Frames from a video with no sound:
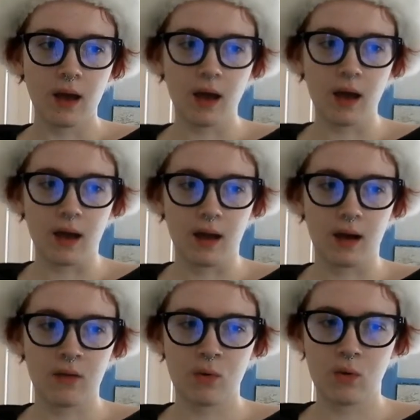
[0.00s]

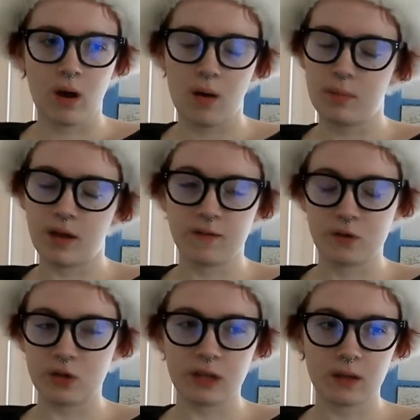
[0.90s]
And I woke up like
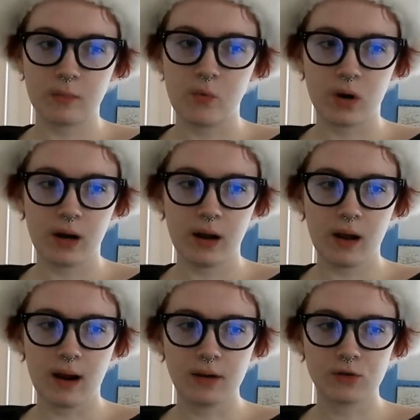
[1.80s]
first thing in the morning,
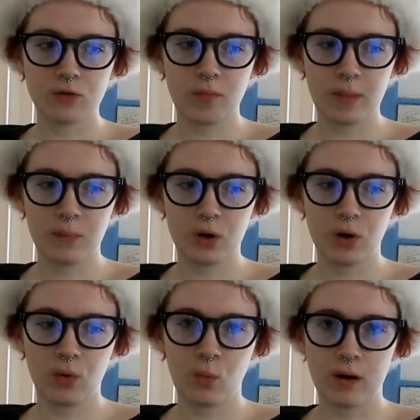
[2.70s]
and I just
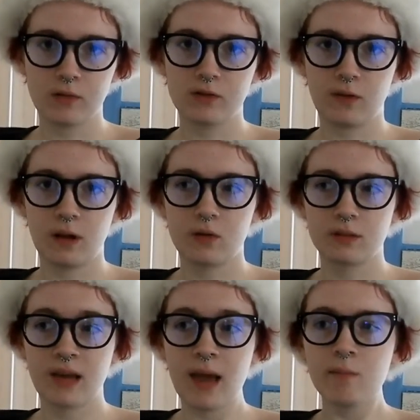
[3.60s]
remembered where those
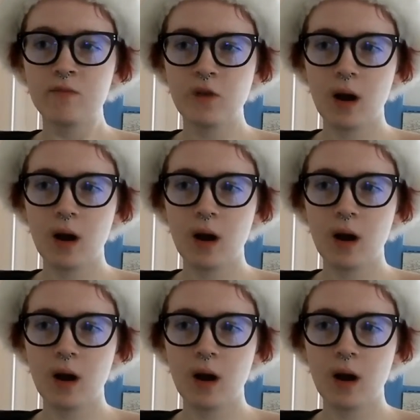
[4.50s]
videos came